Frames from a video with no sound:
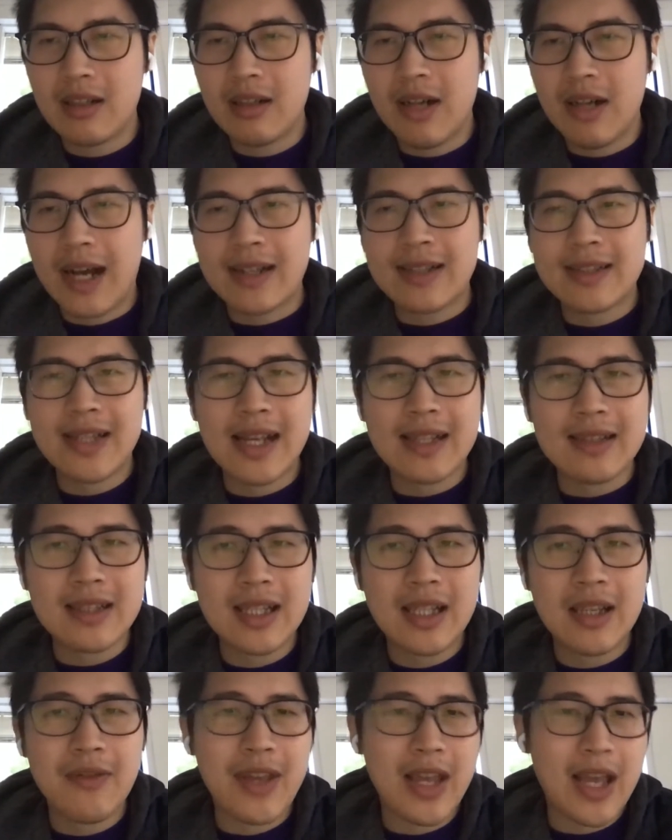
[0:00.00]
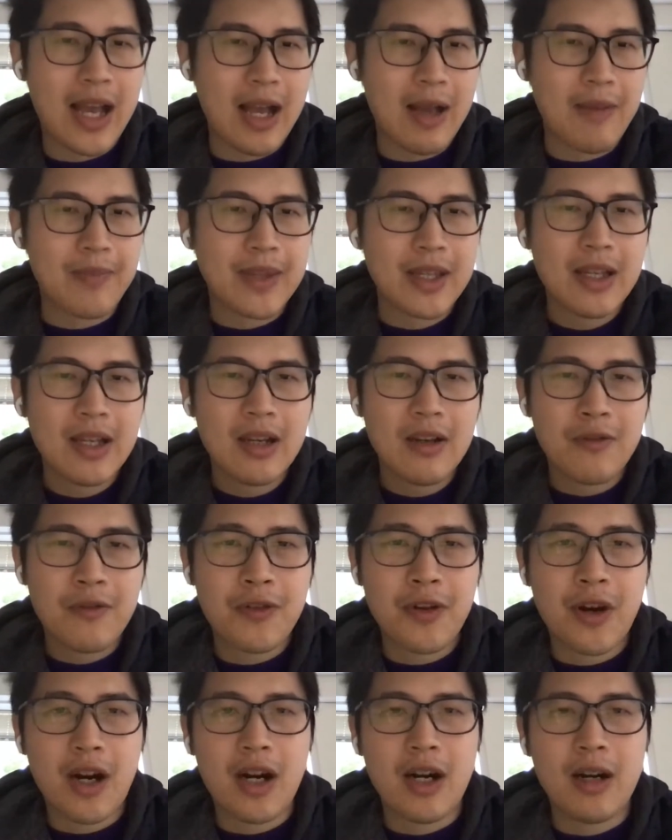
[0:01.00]
access TVM
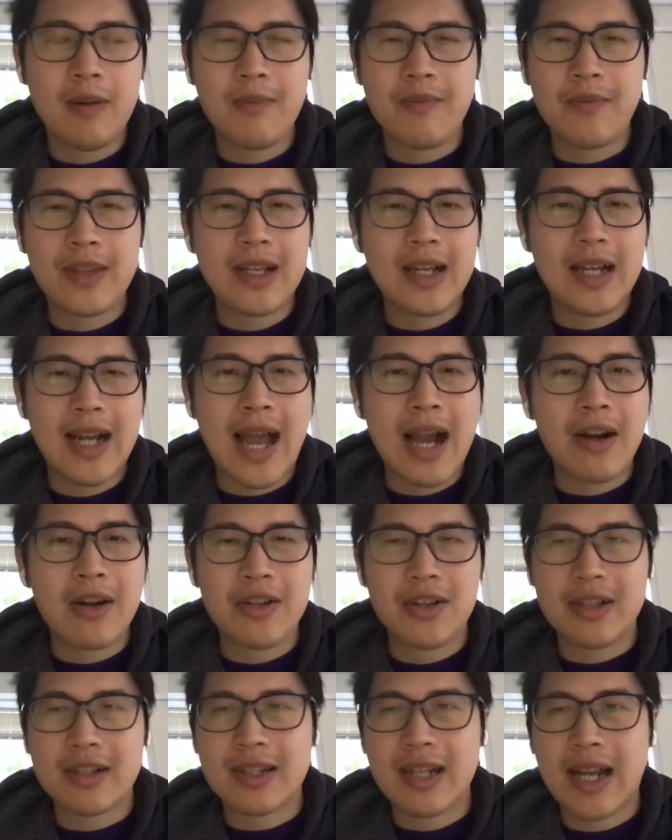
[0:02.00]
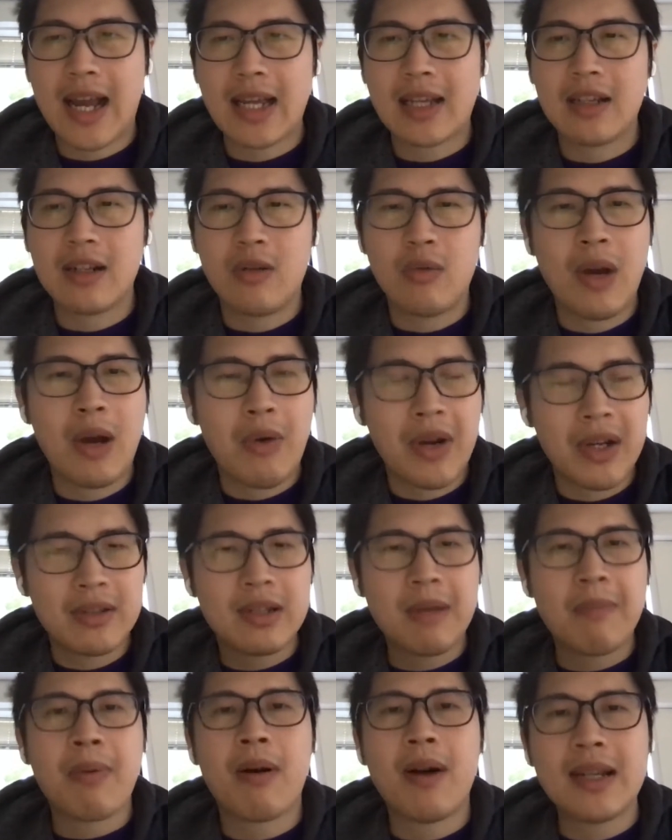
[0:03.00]
from languages like when you
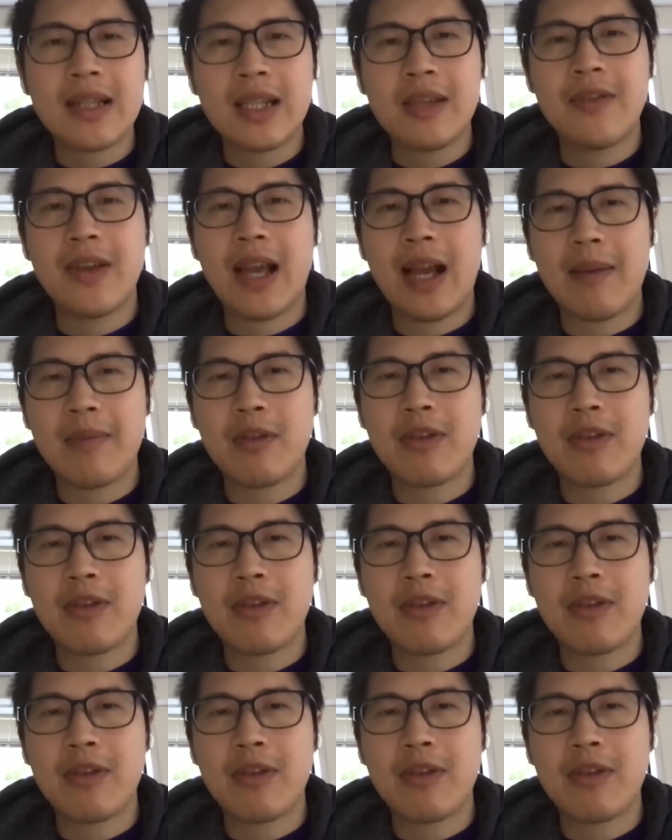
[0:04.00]
deploy TVM,